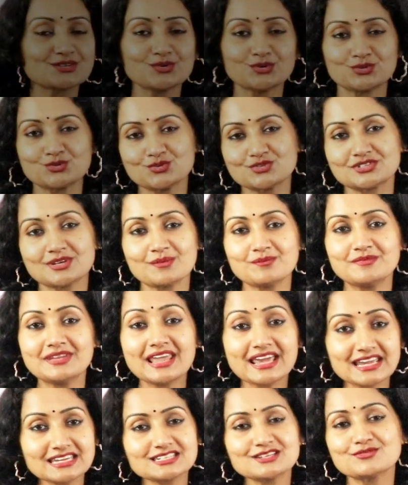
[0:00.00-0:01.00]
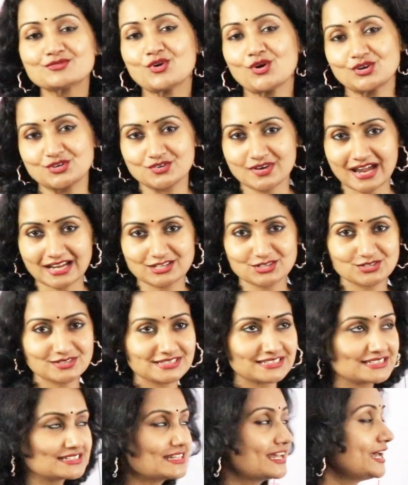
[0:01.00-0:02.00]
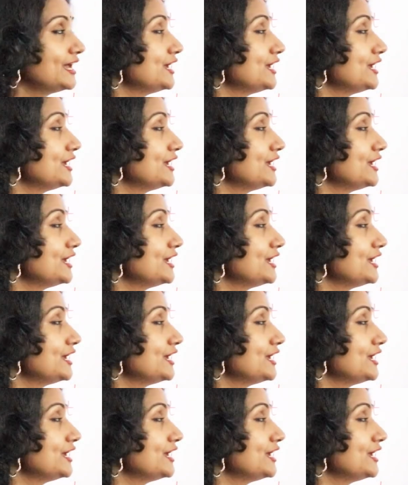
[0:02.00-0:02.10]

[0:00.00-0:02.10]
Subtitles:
go through some negative contractions.